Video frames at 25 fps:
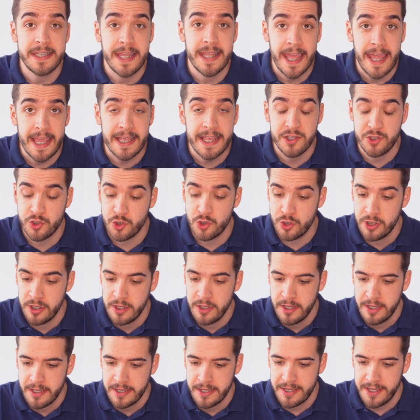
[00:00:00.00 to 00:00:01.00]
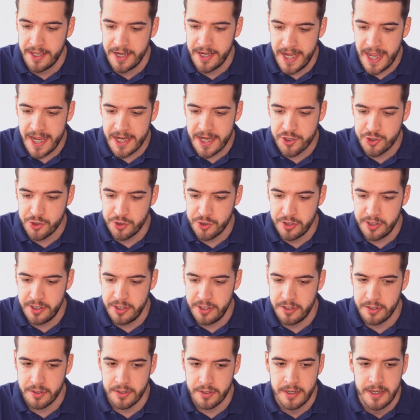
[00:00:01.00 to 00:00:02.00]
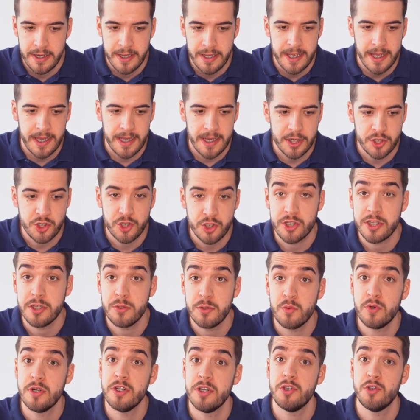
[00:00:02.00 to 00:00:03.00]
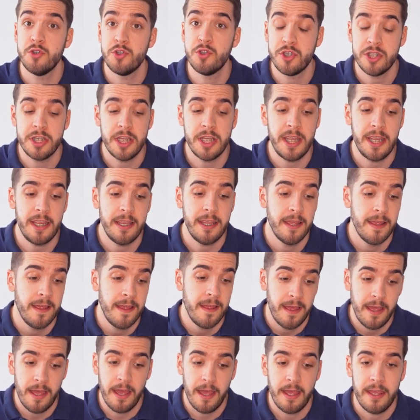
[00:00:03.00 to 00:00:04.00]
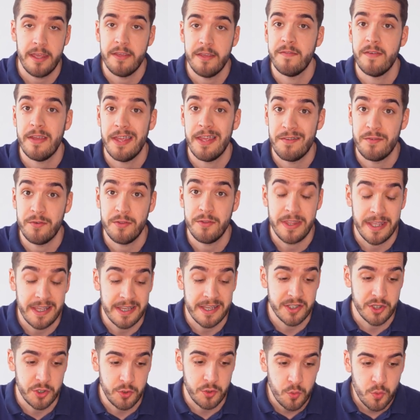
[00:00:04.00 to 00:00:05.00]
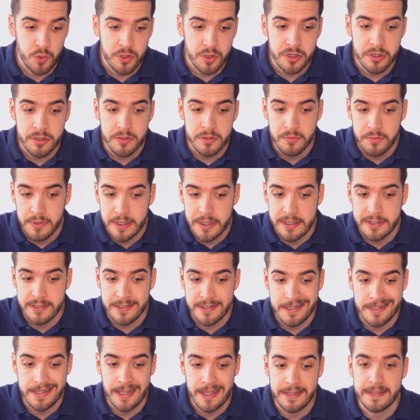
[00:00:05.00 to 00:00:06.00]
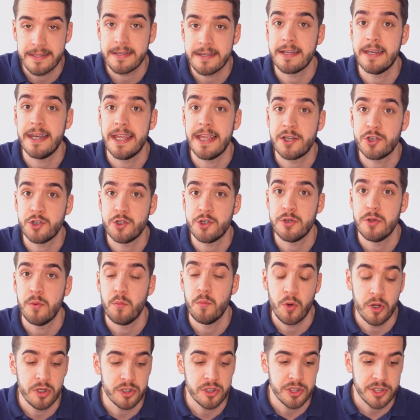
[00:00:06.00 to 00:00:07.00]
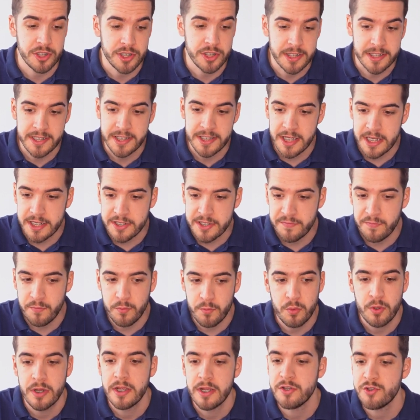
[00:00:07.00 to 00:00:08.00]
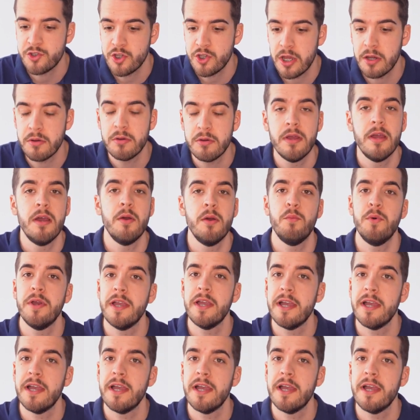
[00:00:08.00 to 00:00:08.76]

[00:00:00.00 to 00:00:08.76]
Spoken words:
test connection here, just in order to see if everything is in order. We can see that the connection was successful, so we